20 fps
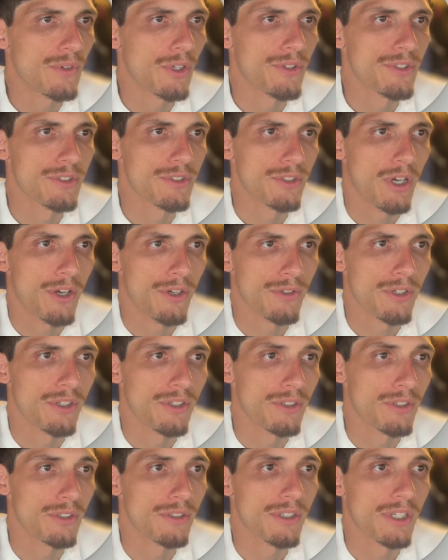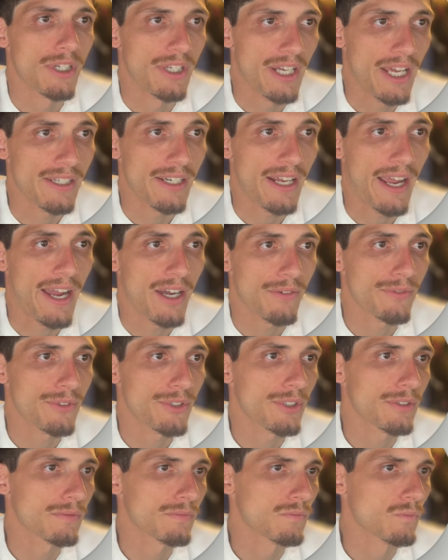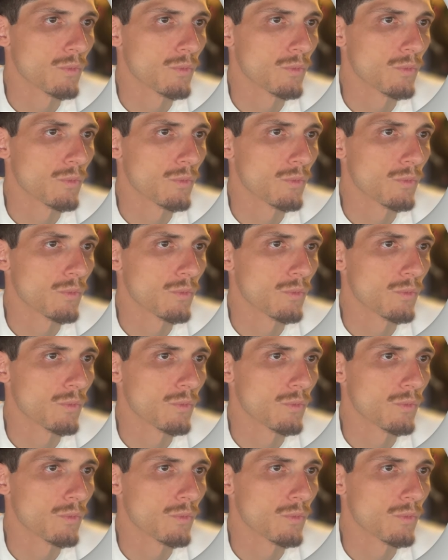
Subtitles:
This is auto call connect after,